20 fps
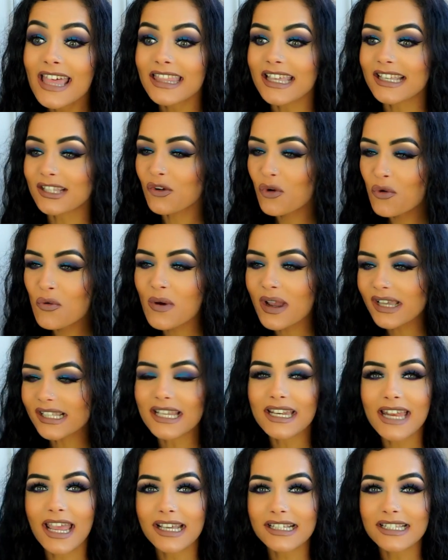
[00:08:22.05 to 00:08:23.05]
there's always
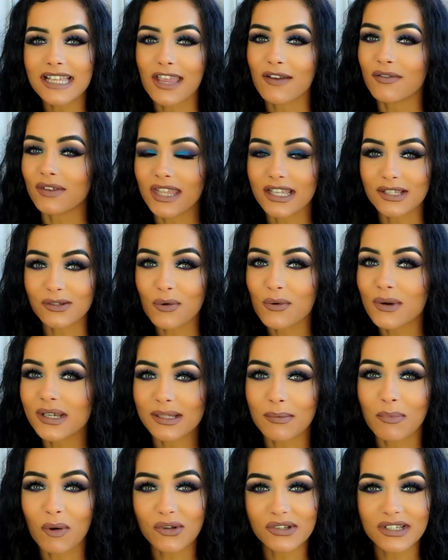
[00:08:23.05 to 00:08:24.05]
a negative and there's
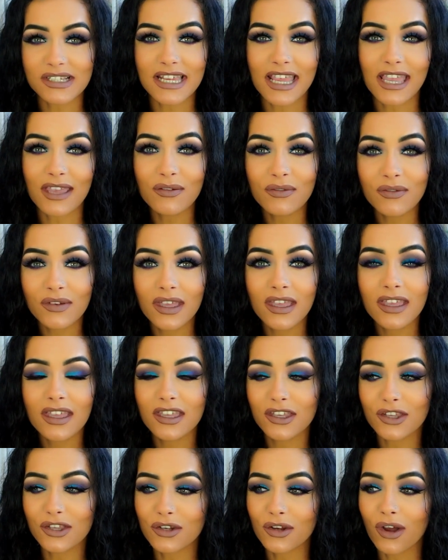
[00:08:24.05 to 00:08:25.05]
always a positive,
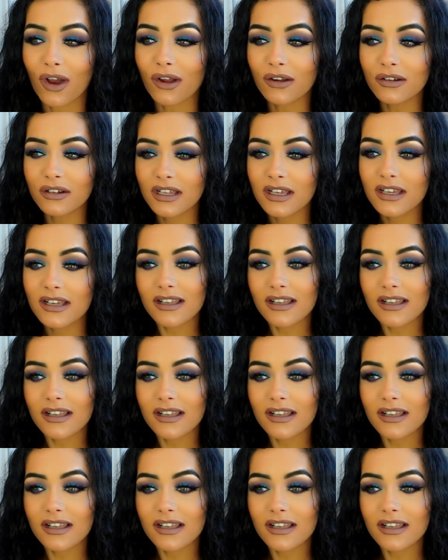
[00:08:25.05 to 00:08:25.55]
you know?